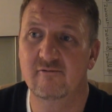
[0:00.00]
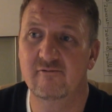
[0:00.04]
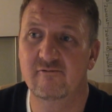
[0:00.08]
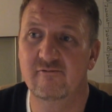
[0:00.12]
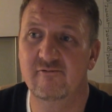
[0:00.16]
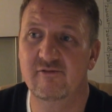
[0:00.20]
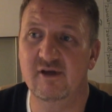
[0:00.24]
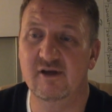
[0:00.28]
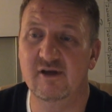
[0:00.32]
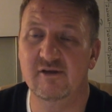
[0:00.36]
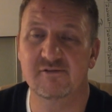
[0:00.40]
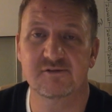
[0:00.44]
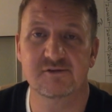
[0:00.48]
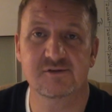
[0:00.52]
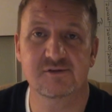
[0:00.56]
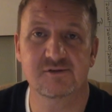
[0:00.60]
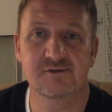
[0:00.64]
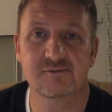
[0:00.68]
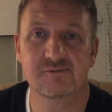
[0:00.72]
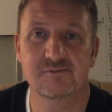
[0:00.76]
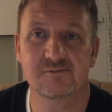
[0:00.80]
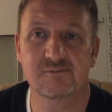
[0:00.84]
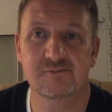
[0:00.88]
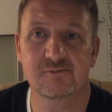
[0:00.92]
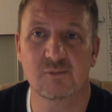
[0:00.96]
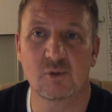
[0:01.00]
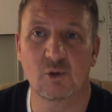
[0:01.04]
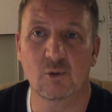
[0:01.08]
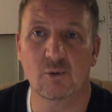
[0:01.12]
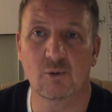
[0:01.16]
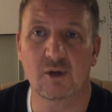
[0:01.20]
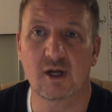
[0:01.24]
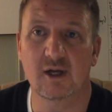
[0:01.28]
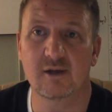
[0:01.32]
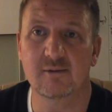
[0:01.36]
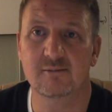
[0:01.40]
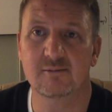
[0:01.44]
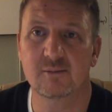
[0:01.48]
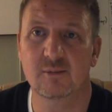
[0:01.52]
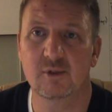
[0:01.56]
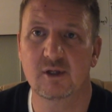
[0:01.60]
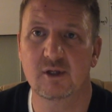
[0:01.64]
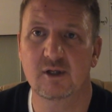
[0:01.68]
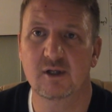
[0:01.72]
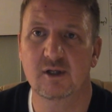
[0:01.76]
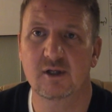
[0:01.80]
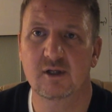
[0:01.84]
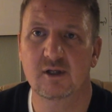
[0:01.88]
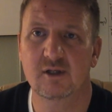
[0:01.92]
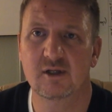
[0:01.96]
fifths. Okay?
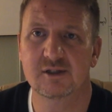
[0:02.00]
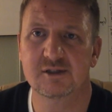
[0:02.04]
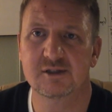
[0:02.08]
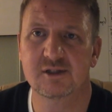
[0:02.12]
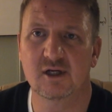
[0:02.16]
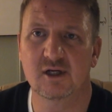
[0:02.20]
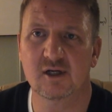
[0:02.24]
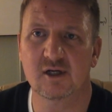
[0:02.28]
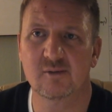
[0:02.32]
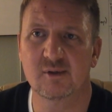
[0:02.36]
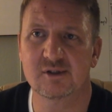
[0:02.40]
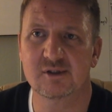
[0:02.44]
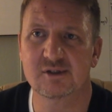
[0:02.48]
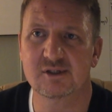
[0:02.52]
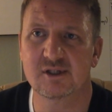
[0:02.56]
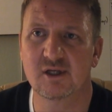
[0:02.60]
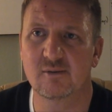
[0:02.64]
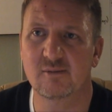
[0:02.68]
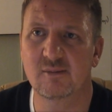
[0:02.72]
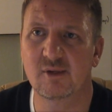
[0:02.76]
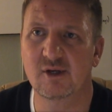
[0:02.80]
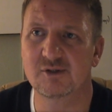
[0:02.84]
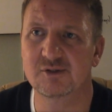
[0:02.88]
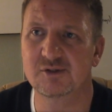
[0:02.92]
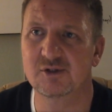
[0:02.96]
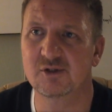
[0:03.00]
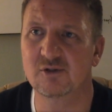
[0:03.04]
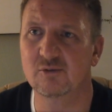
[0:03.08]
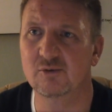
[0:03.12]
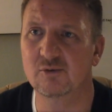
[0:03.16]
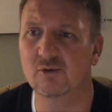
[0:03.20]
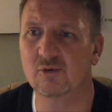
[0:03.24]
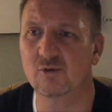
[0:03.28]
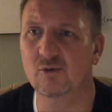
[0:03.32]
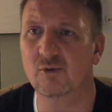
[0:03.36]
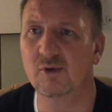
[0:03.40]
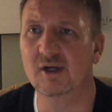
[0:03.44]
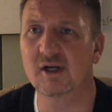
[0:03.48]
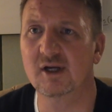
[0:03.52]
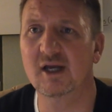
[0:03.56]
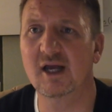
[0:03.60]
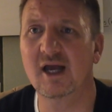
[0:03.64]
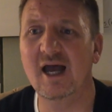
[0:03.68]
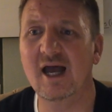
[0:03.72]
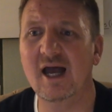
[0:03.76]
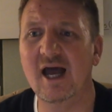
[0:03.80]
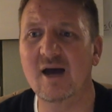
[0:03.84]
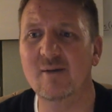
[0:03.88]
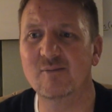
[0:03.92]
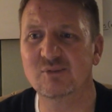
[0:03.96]
Let's talk about something else here real quick.
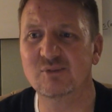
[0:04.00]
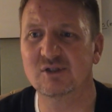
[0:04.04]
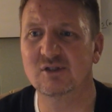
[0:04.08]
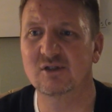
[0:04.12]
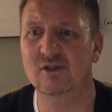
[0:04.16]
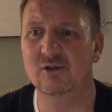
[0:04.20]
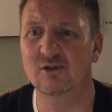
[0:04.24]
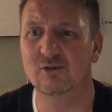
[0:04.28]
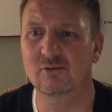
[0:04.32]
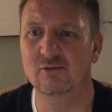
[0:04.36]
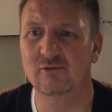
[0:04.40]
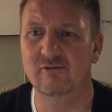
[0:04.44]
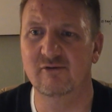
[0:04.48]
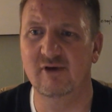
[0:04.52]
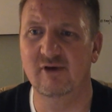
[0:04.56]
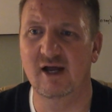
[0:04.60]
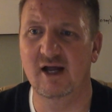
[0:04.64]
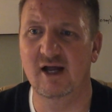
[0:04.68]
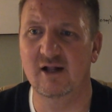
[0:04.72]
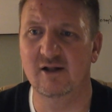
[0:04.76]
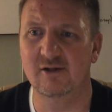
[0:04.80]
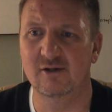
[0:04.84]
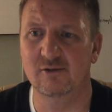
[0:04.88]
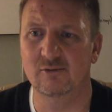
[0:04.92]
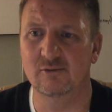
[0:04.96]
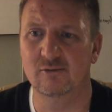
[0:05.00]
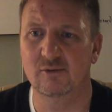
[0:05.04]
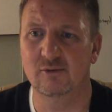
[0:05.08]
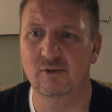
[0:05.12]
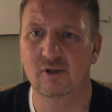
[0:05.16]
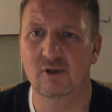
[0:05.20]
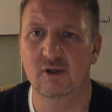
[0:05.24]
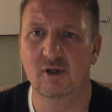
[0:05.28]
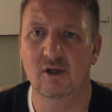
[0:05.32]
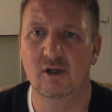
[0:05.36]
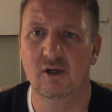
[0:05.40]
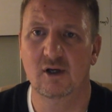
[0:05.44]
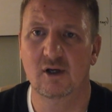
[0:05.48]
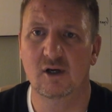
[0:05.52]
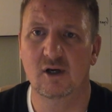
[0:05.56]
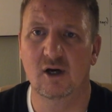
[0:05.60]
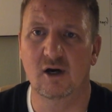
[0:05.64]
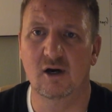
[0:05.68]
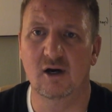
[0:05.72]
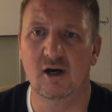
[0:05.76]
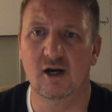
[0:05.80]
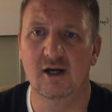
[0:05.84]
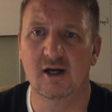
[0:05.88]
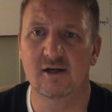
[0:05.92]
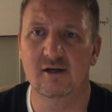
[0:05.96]
Absolute value.
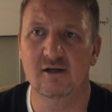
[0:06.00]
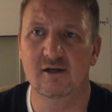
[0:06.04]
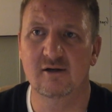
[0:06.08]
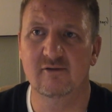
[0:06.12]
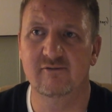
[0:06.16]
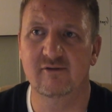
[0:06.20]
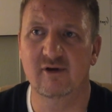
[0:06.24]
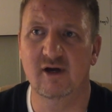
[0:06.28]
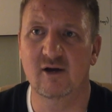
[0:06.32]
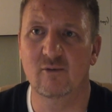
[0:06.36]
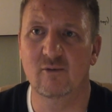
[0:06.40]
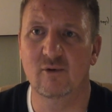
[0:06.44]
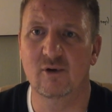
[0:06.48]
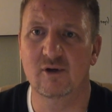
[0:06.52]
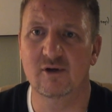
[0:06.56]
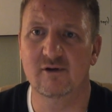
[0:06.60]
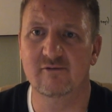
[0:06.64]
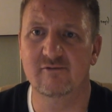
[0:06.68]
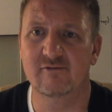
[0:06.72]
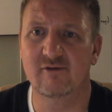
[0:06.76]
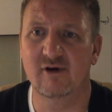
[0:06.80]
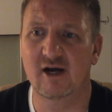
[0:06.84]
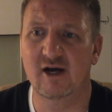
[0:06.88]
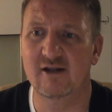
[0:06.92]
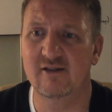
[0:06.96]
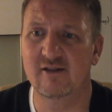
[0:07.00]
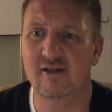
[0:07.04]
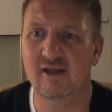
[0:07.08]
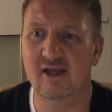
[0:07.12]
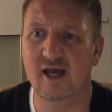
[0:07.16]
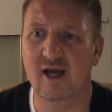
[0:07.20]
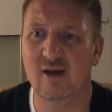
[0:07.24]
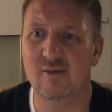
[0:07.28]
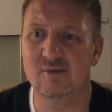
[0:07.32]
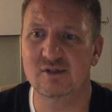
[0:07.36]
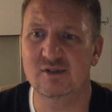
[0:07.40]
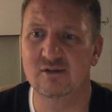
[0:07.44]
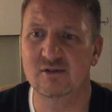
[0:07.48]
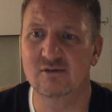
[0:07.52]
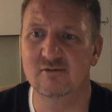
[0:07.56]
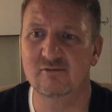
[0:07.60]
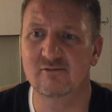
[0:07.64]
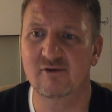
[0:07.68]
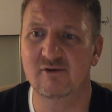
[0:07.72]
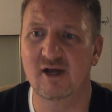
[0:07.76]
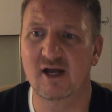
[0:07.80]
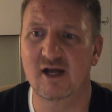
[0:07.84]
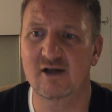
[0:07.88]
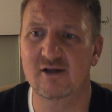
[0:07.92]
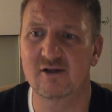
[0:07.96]
Alright? If I want to find the absolute
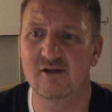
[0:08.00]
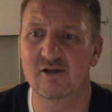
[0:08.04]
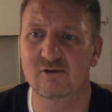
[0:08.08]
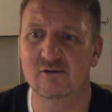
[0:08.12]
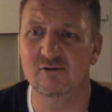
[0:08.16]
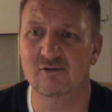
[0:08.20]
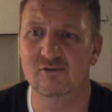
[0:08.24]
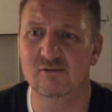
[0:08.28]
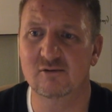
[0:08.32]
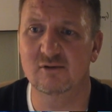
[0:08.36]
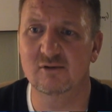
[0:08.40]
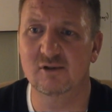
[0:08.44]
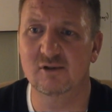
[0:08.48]
value